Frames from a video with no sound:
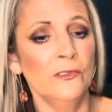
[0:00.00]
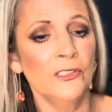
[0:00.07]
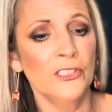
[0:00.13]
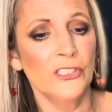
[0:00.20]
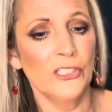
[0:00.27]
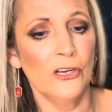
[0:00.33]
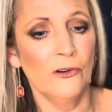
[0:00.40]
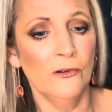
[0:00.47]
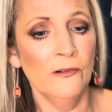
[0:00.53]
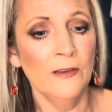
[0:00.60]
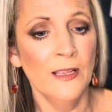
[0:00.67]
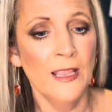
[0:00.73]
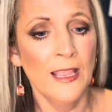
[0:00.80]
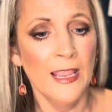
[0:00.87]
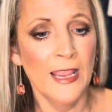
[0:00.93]
show.
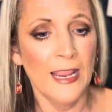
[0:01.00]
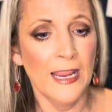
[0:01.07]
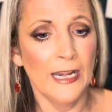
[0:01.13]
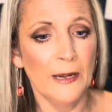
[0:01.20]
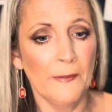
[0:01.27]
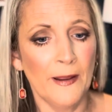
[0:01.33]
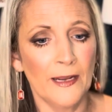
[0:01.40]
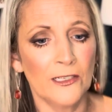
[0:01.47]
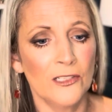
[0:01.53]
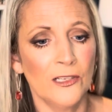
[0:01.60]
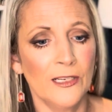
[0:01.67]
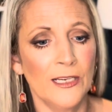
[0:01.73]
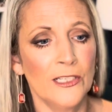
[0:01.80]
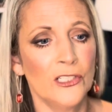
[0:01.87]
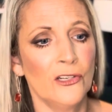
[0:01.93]
And I'm
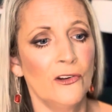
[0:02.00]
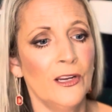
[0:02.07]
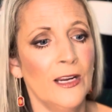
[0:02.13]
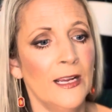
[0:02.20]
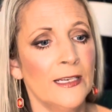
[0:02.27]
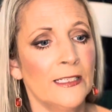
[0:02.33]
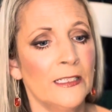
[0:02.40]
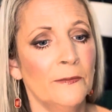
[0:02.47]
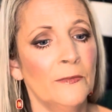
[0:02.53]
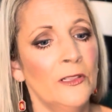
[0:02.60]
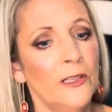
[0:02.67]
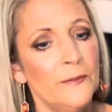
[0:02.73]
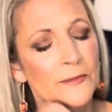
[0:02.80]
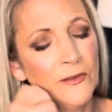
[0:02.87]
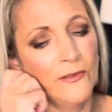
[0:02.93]
actually show you guys some
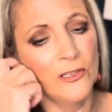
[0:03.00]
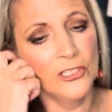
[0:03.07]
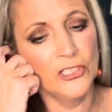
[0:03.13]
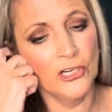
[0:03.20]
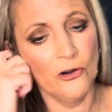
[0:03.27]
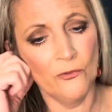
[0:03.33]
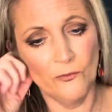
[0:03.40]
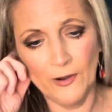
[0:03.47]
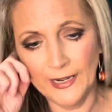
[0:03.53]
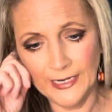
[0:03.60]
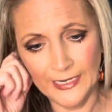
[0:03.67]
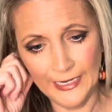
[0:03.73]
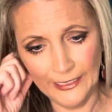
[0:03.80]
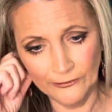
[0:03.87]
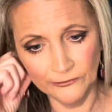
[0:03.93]
clips of the show
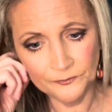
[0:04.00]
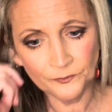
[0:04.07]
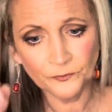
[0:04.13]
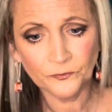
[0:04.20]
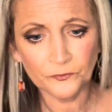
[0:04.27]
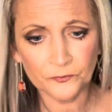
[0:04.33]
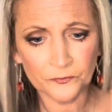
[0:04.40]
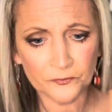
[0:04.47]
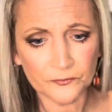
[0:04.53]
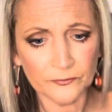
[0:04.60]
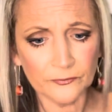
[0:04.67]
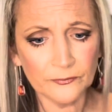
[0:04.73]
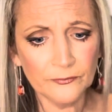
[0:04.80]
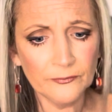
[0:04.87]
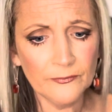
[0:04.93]
right now.
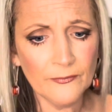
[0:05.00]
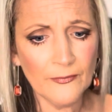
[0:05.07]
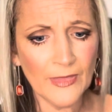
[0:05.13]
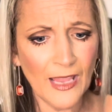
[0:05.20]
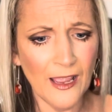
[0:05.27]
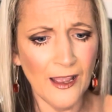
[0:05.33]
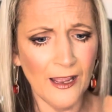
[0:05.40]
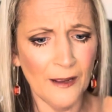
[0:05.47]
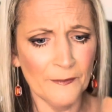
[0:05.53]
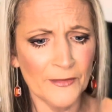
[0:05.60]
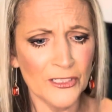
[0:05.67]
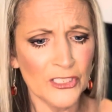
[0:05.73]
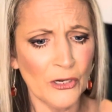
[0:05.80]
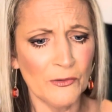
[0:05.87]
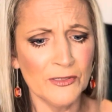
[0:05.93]

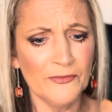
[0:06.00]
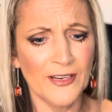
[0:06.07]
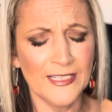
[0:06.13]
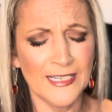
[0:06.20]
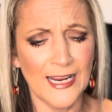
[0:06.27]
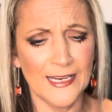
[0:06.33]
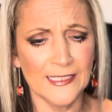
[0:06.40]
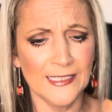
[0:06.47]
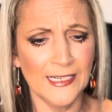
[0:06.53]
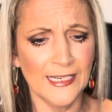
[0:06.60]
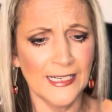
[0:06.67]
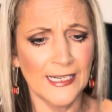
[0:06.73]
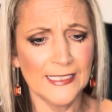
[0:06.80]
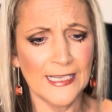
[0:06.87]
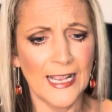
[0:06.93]
The show is fantastic.
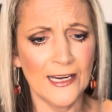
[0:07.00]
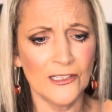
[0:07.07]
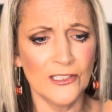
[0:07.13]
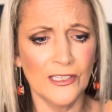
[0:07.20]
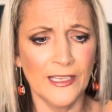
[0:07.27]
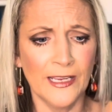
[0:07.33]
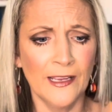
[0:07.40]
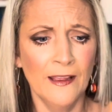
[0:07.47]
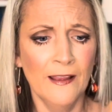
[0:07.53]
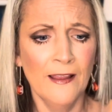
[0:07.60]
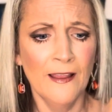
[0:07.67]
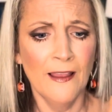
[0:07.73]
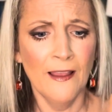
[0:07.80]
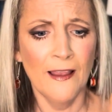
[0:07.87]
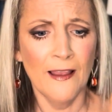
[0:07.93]
It is actually,
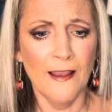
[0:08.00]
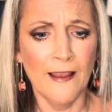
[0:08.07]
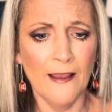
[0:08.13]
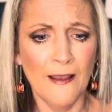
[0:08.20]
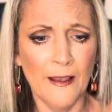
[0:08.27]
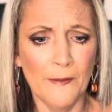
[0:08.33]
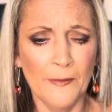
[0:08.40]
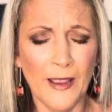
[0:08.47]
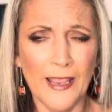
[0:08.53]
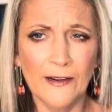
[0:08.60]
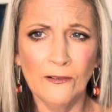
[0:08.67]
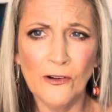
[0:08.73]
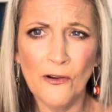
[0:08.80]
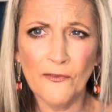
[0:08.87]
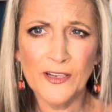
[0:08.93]
I
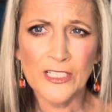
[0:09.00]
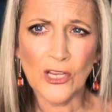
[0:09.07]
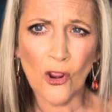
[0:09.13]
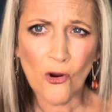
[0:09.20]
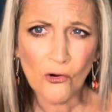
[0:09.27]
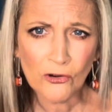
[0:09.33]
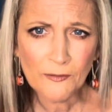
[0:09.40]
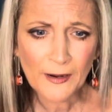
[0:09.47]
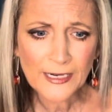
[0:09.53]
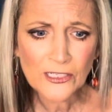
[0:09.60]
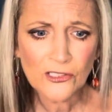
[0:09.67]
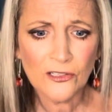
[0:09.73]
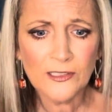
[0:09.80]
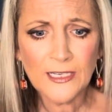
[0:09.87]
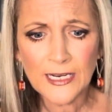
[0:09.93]
don't know if it's owned by
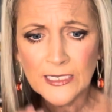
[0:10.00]
Cirque du